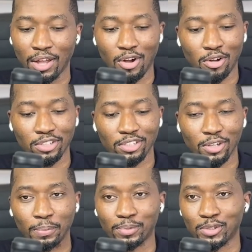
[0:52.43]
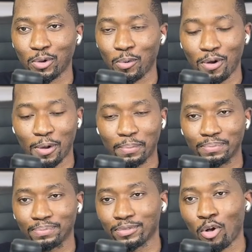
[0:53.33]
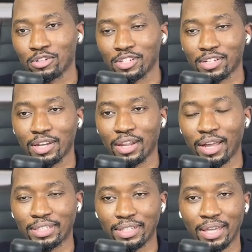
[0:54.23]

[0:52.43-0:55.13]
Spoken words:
Awesome. So, Culture Connect